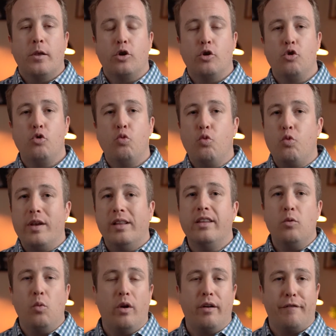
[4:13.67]
you really
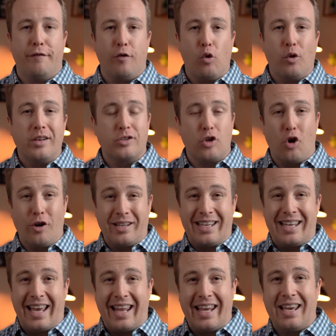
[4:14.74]
want to focus on
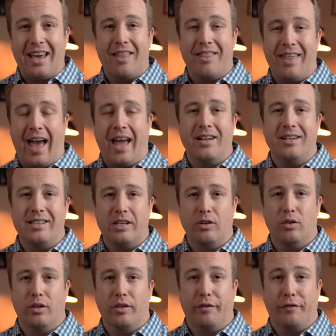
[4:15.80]
getting that
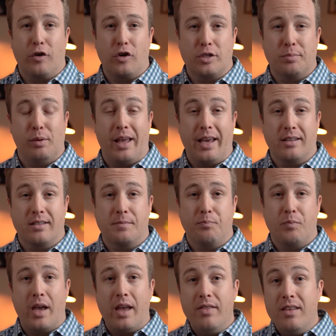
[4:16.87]
deal in the first place.
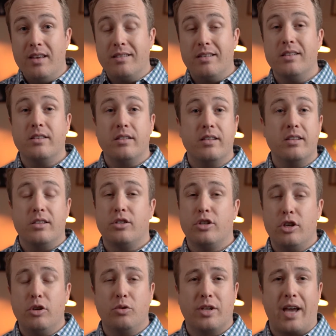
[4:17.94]
And this is
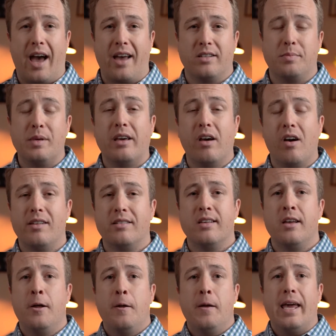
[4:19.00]
huge, guys, because
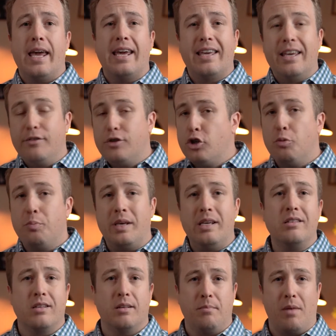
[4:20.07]
it gives you
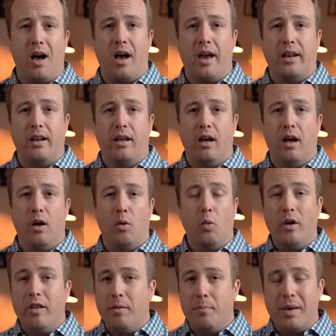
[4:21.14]
peace of mind.
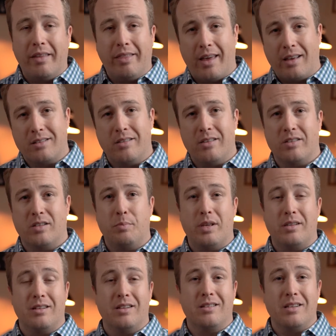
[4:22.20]
One of the big things in this
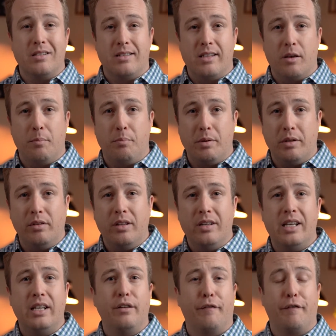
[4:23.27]
business is the
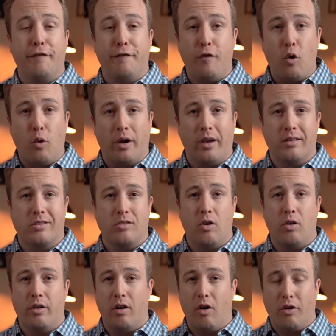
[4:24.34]
ability to focus
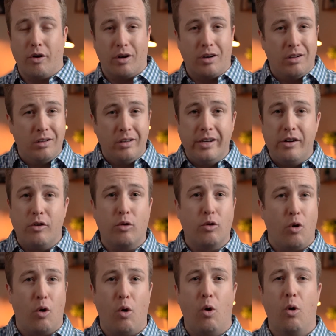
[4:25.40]
on a clear
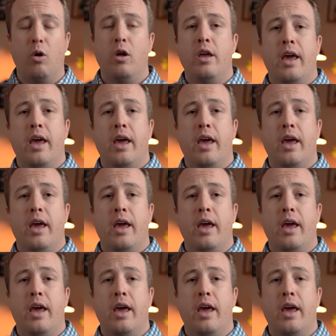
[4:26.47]
goal.